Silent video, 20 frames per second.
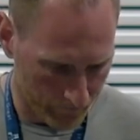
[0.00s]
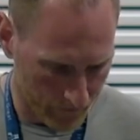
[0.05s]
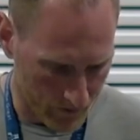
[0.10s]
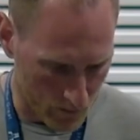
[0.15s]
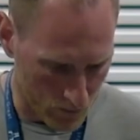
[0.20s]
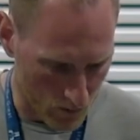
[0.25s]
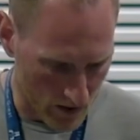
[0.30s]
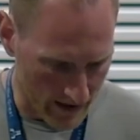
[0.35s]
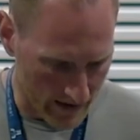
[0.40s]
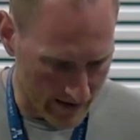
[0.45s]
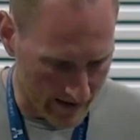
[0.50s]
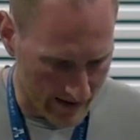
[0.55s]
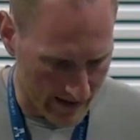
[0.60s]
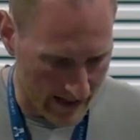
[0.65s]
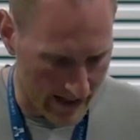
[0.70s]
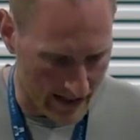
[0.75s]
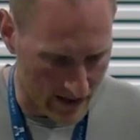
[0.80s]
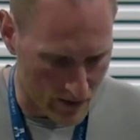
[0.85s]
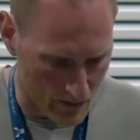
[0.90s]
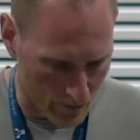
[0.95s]
Do we
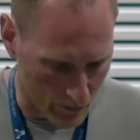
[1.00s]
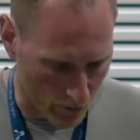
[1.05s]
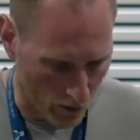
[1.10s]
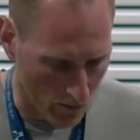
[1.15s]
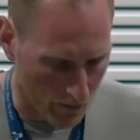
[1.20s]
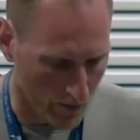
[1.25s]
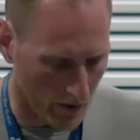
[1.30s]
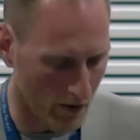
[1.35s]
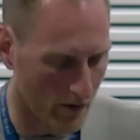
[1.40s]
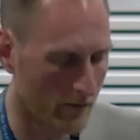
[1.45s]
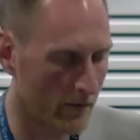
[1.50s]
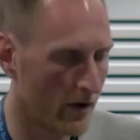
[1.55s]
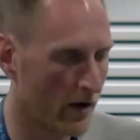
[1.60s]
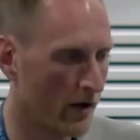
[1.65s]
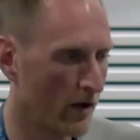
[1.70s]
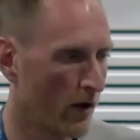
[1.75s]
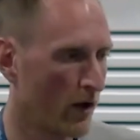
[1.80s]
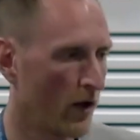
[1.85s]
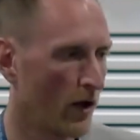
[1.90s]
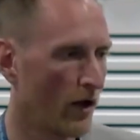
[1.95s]
see the problem
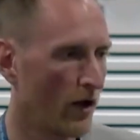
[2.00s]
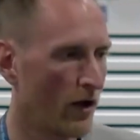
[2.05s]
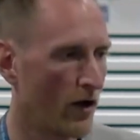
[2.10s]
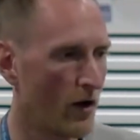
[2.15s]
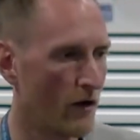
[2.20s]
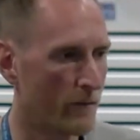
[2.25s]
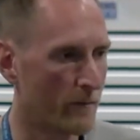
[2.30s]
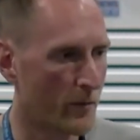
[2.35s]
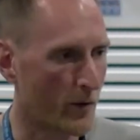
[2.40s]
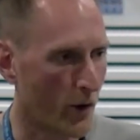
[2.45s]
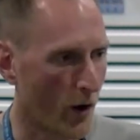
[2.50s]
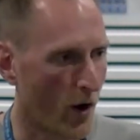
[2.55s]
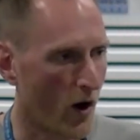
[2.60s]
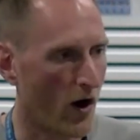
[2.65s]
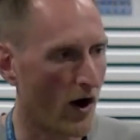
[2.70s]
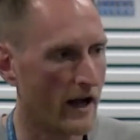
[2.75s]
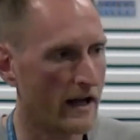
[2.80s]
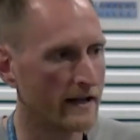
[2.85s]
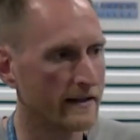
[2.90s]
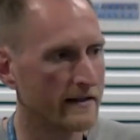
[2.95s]
of
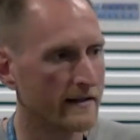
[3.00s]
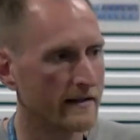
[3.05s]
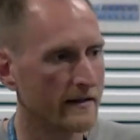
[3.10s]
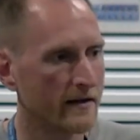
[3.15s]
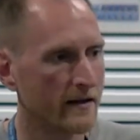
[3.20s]
pride?